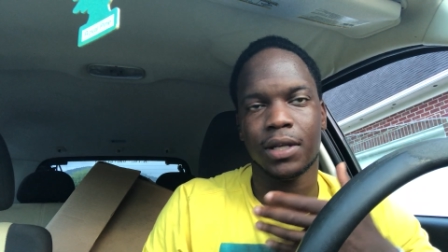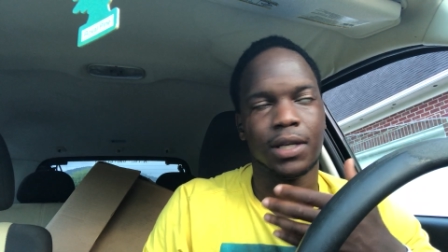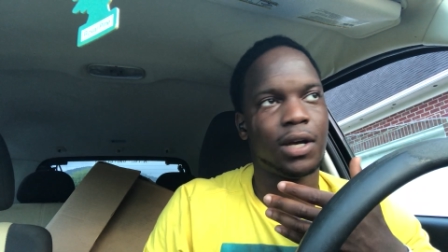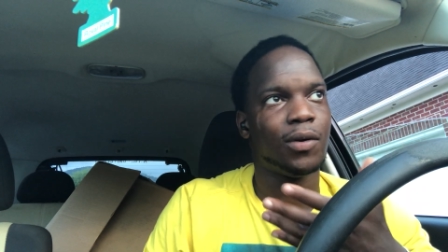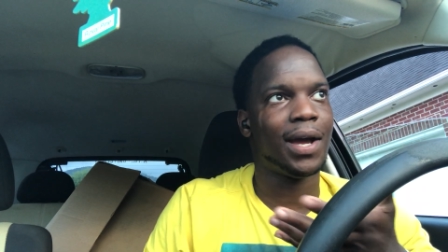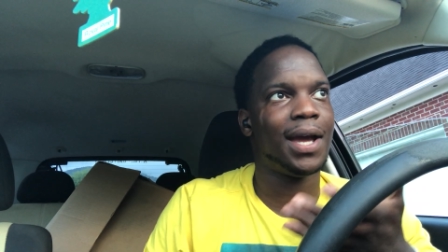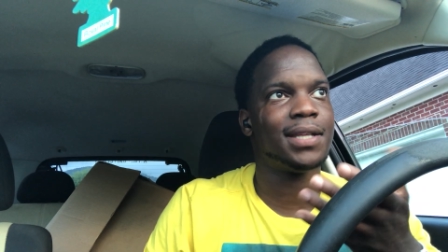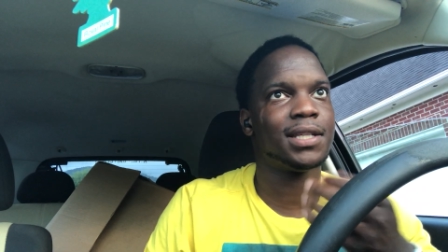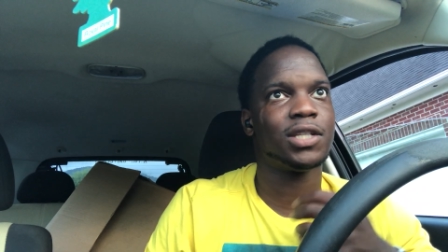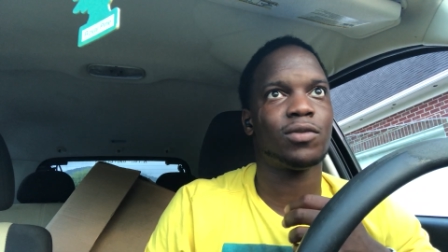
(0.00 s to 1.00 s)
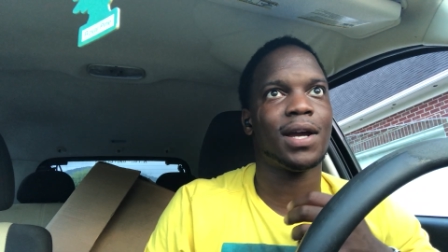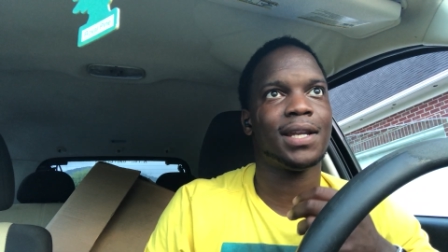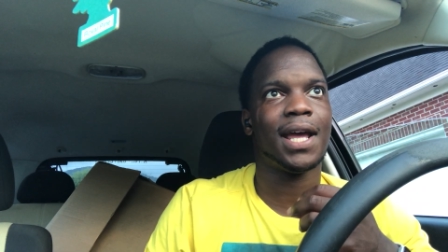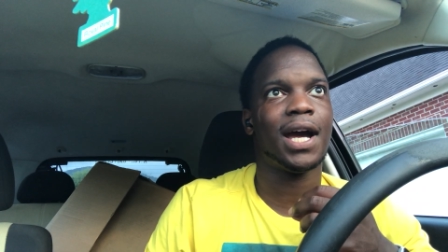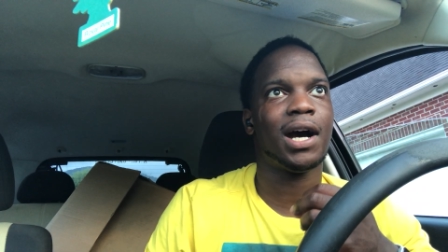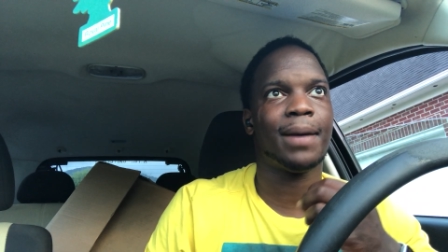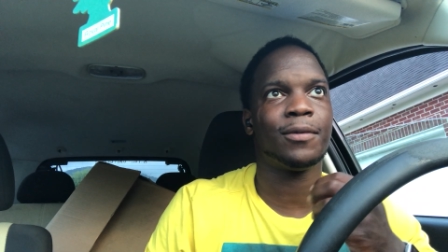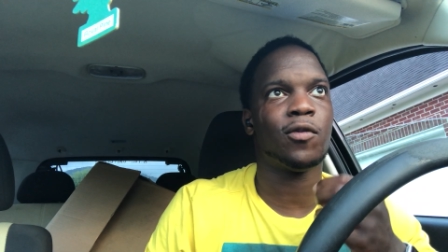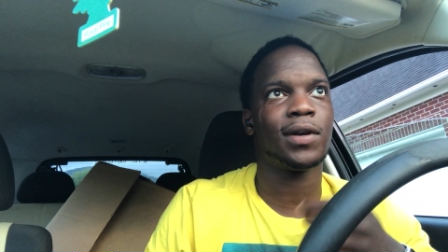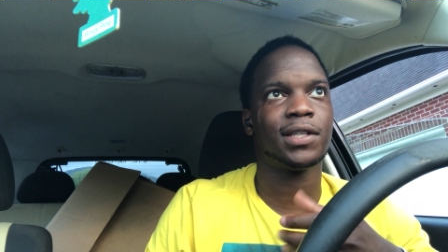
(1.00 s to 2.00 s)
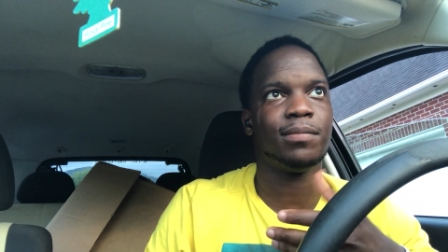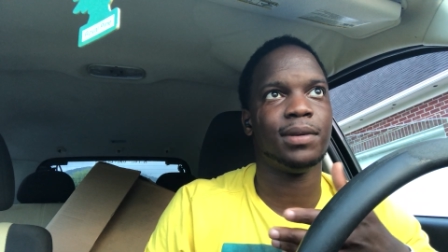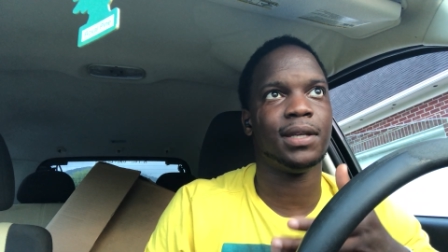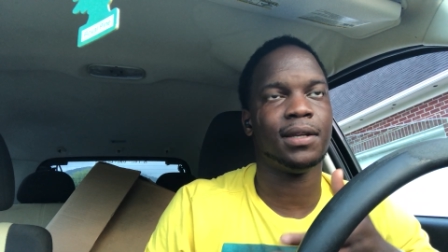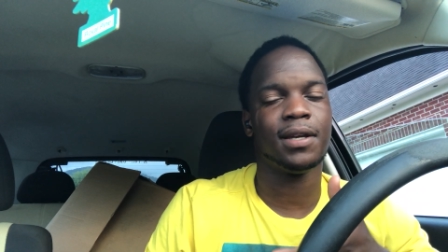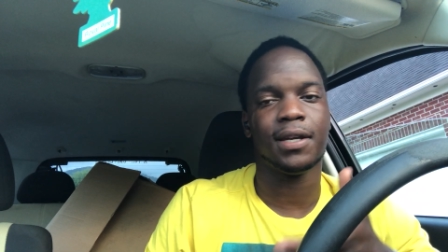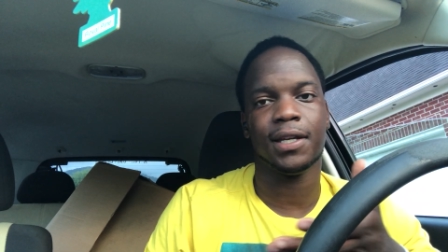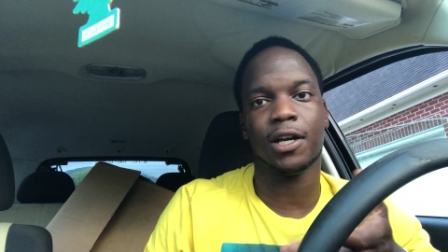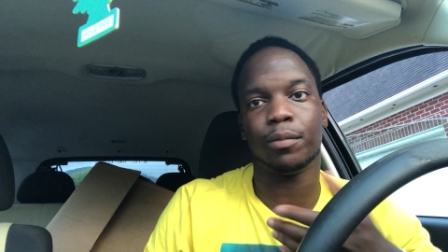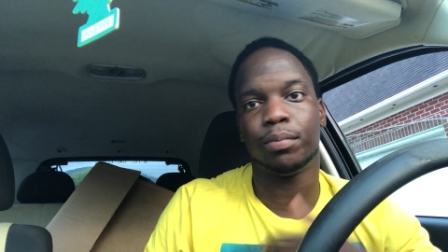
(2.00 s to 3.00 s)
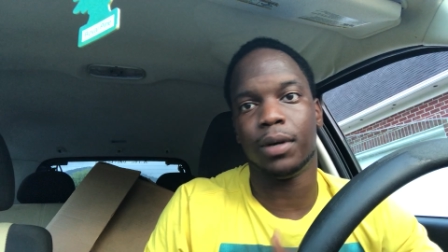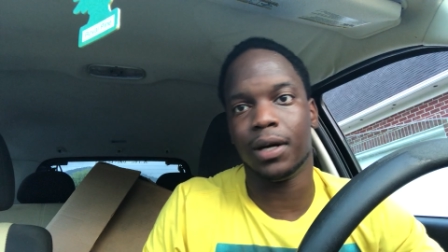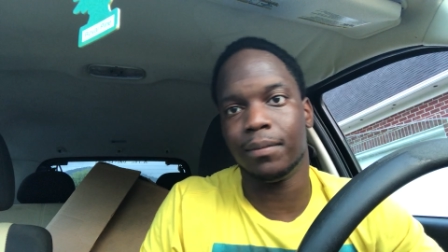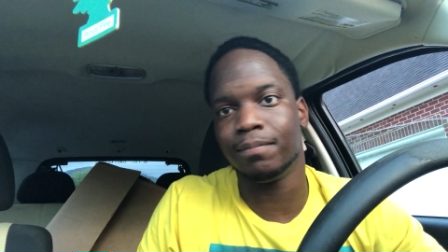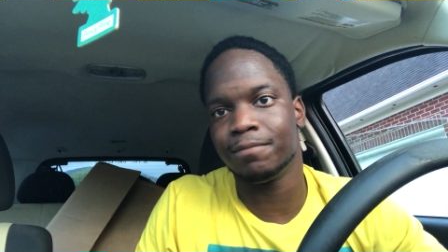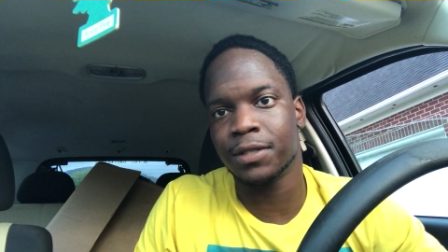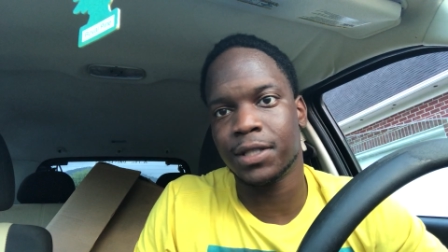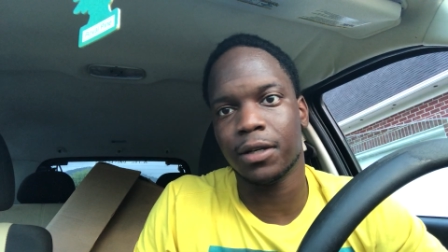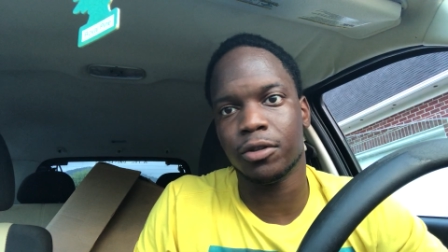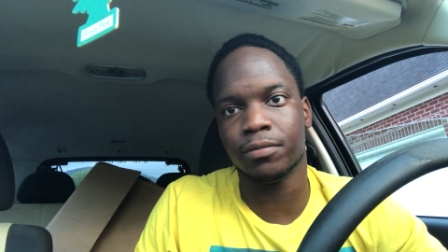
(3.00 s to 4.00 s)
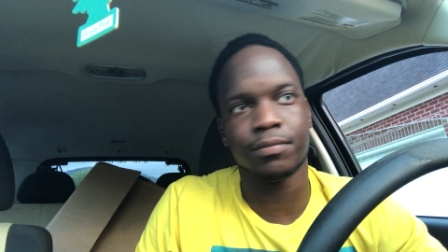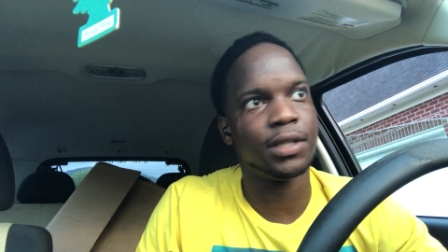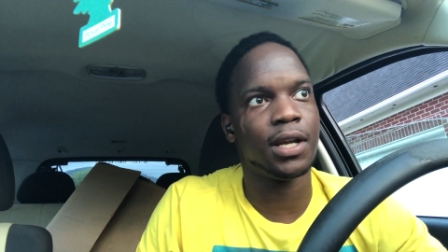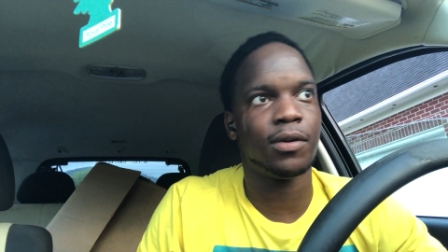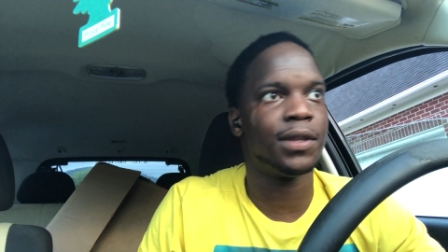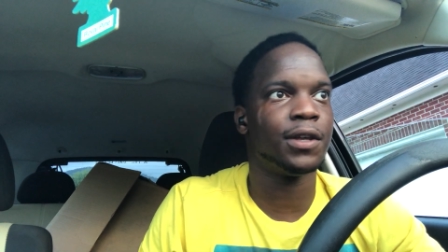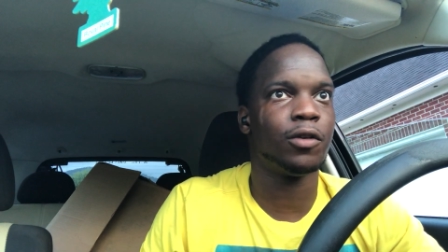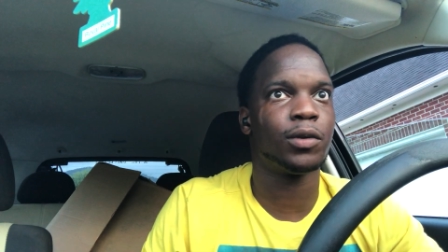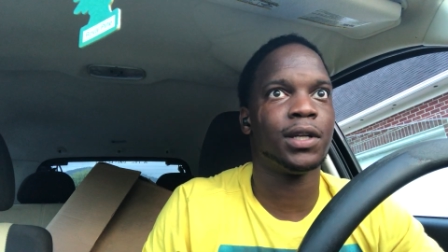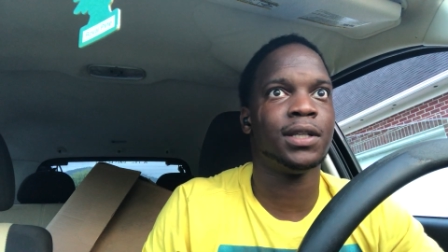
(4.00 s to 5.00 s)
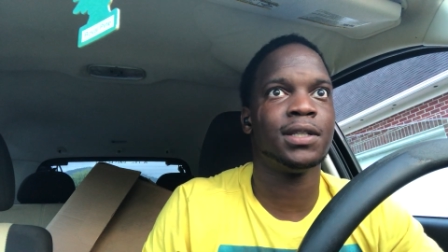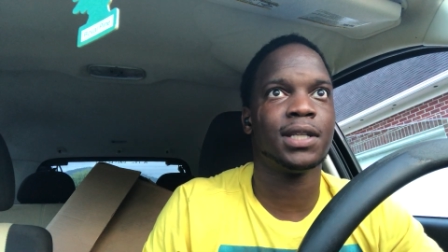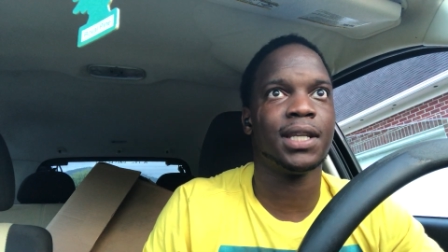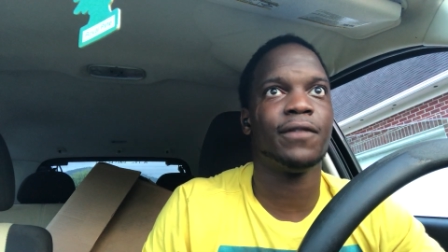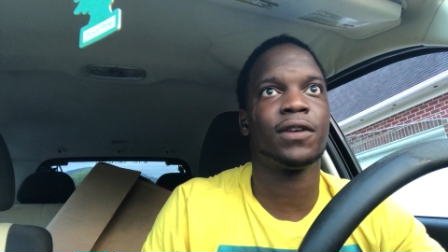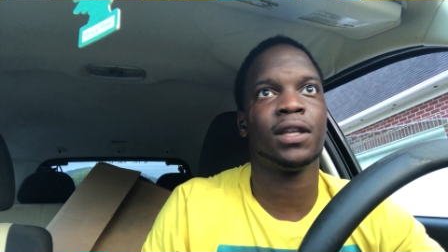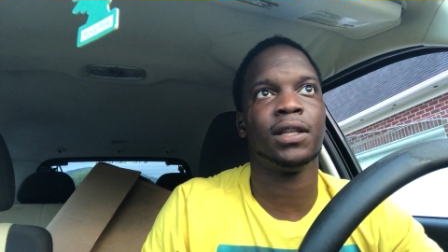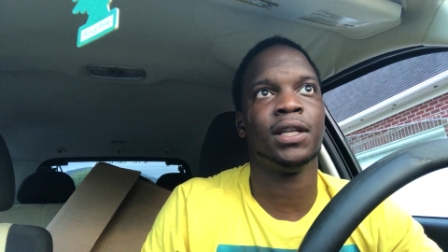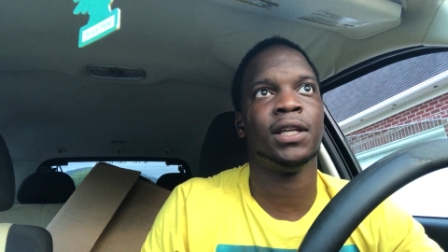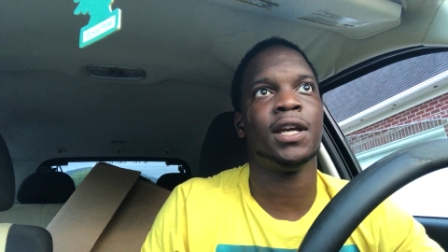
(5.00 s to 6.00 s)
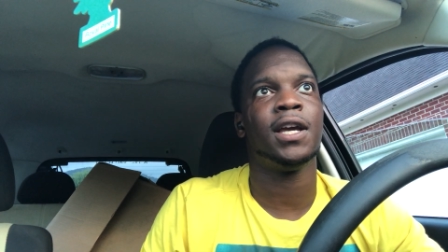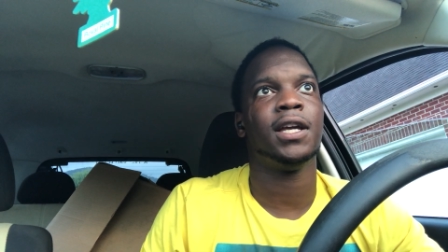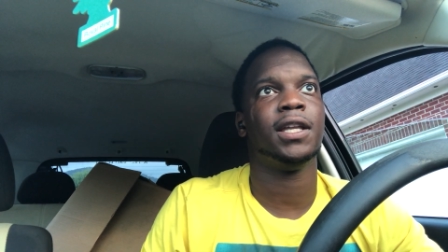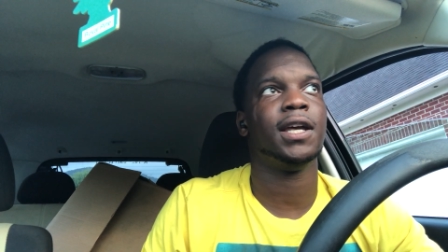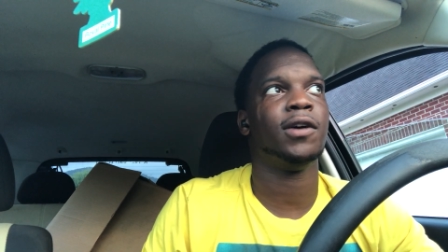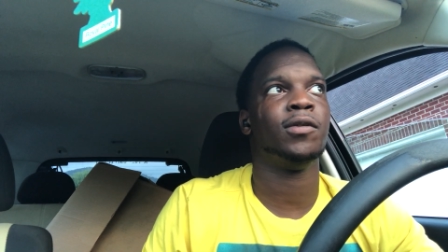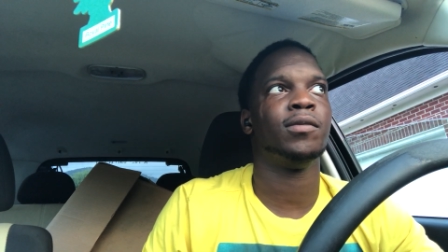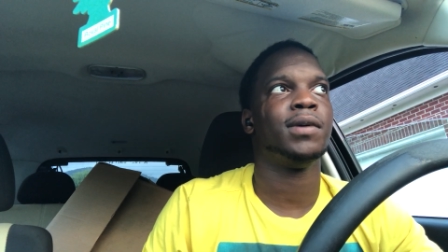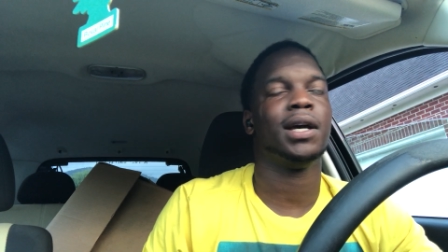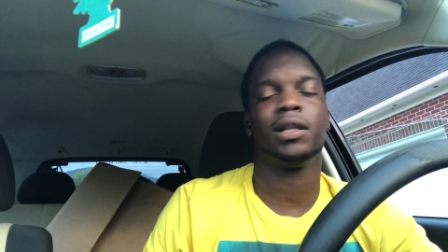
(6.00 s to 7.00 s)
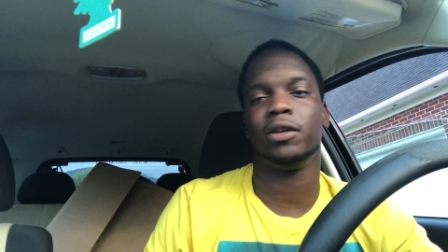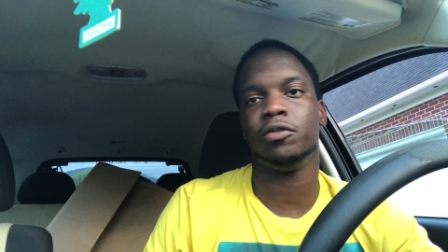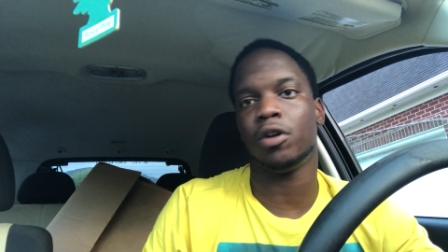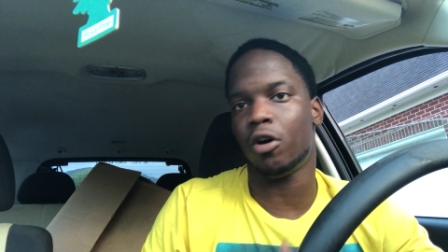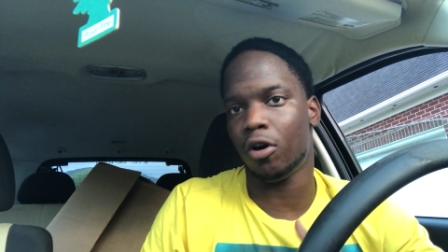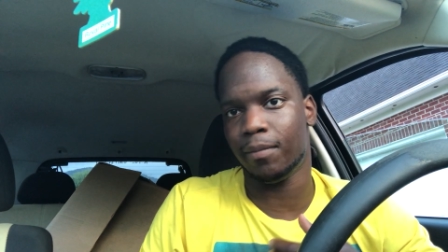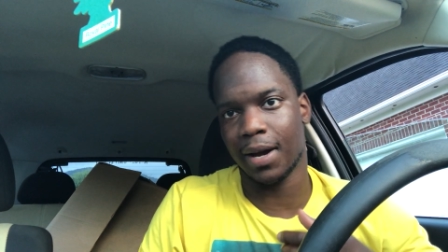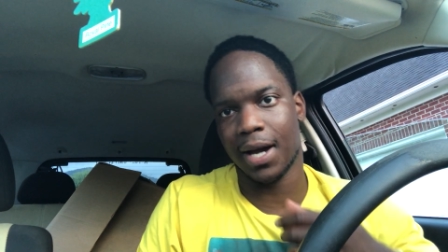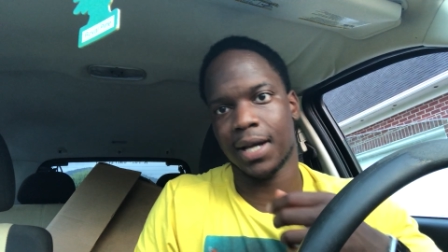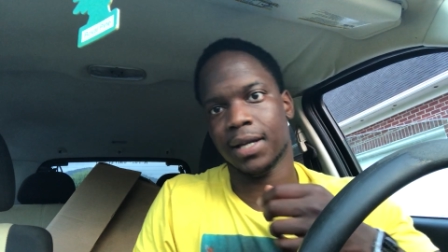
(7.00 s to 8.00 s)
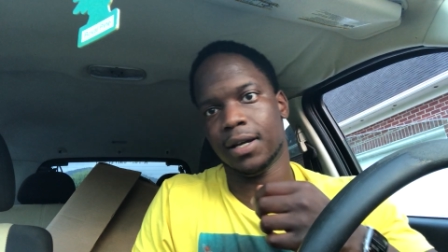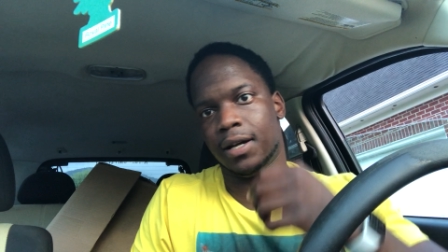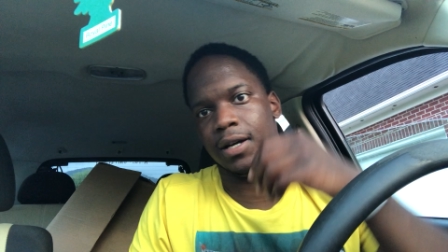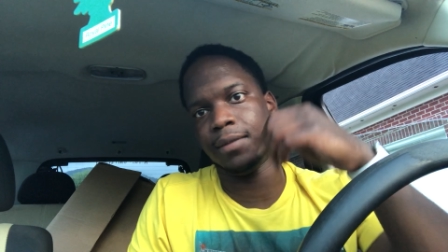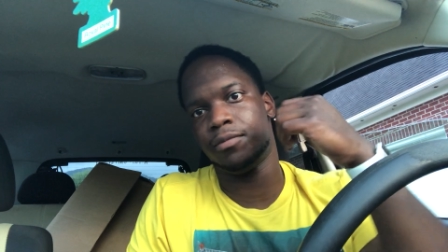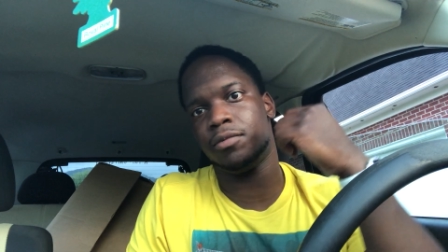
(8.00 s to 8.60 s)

you know, as is right now, I'm going to be, you know, um, still, you know, in the green significantly, you know, including all my uh,